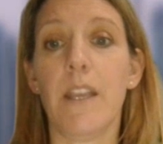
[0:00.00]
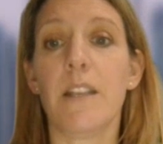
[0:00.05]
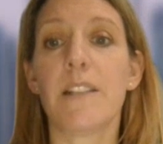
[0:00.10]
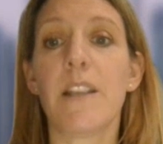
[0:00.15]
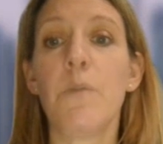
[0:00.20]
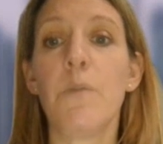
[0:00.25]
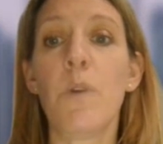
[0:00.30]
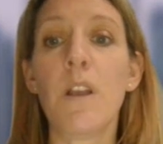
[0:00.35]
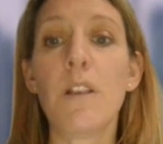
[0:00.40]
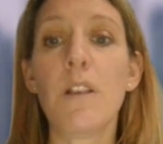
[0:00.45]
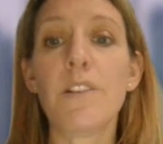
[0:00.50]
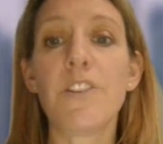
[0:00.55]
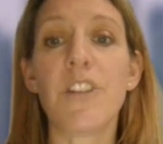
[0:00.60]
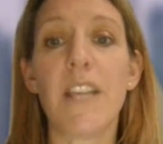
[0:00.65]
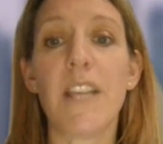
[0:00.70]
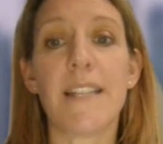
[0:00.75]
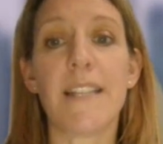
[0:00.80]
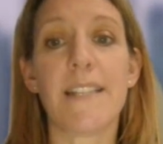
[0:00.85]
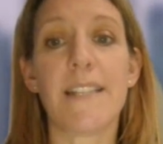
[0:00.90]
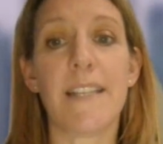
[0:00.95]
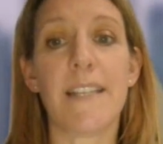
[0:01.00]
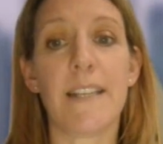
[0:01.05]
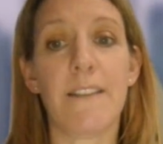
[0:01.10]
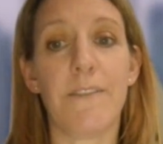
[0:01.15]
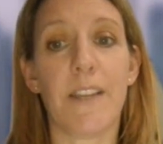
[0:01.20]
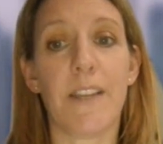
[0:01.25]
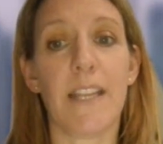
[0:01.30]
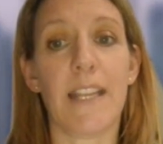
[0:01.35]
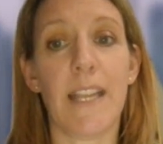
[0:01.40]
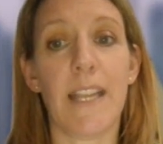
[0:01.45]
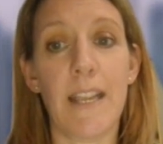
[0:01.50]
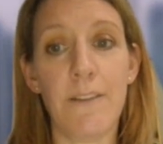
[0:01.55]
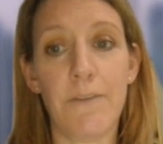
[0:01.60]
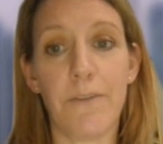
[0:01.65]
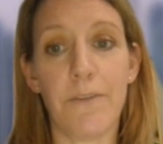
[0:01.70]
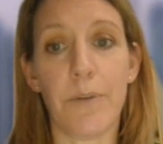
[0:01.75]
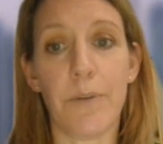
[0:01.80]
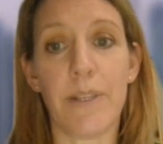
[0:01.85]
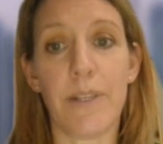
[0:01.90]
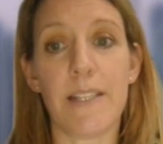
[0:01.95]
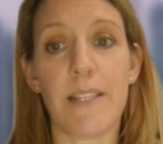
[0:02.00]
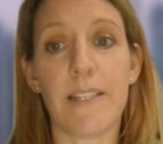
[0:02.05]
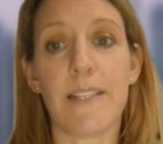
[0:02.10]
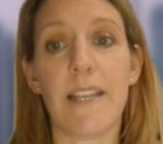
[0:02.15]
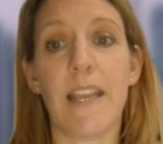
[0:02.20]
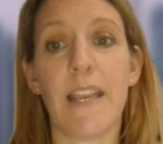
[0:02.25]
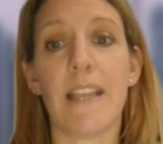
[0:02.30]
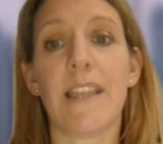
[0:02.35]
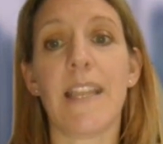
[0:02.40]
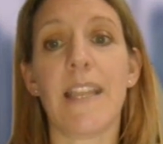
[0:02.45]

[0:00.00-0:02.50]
So whilst she had significant influence,